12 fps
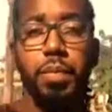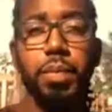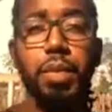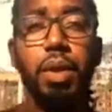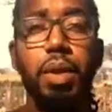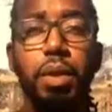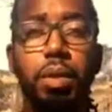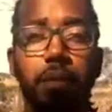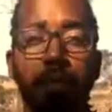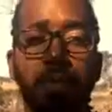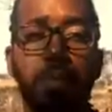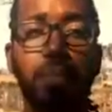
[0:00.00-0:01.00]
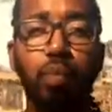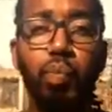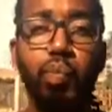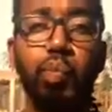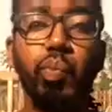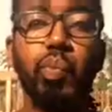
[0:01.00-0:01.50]
Great. So speaking
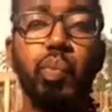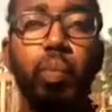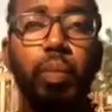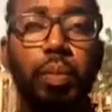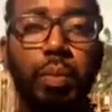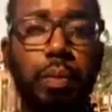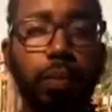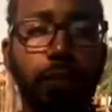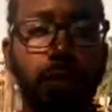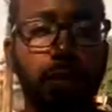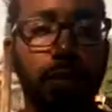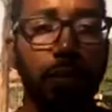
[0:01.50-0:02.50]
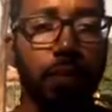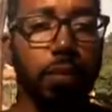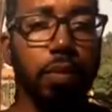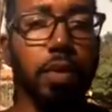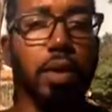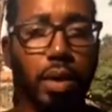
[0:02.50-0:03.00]
of
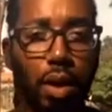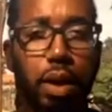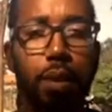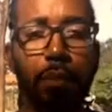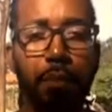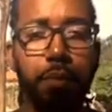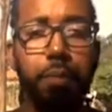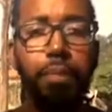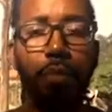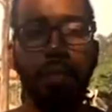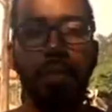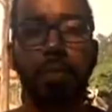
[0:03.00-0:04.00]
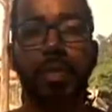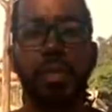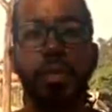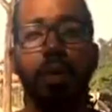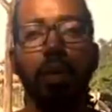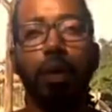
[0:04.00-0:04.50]
repatriation, you
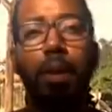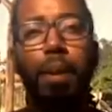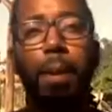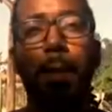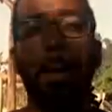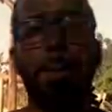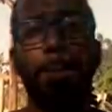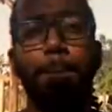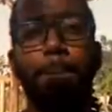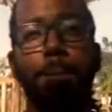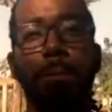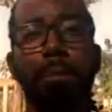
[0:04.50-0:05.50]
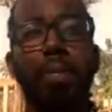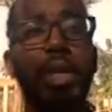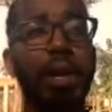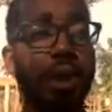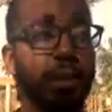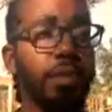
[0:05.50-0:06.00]
moved here about a year ago,
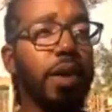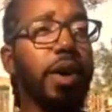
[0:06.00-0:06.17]
correct?